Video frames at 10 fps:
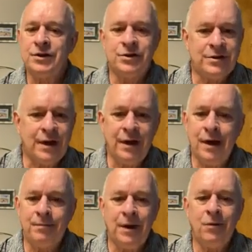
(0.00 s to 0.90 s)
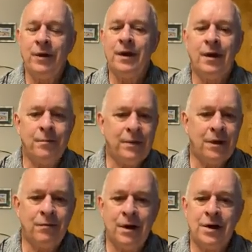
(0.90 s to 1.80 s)
Because it just cannot be. We
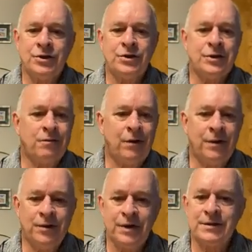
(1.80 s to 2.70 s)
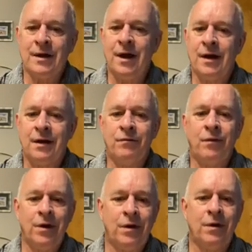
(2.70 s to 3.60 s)
cannot be in relationship with a just God
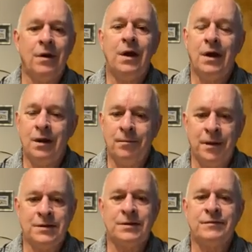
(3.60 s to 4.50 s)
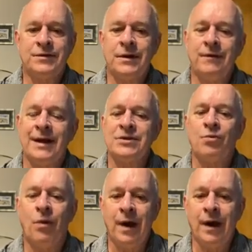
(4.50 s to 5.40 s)
if we are in the midst of sin.
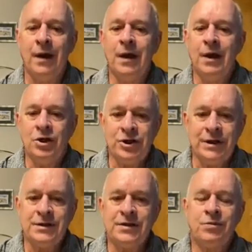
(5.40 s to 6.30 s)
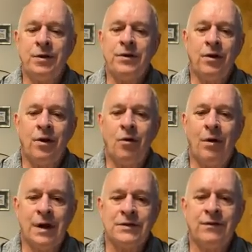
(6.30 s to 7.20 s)
That's why Jesus went to
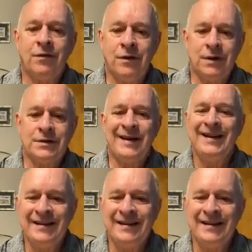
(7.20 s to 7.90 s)
the cross for us.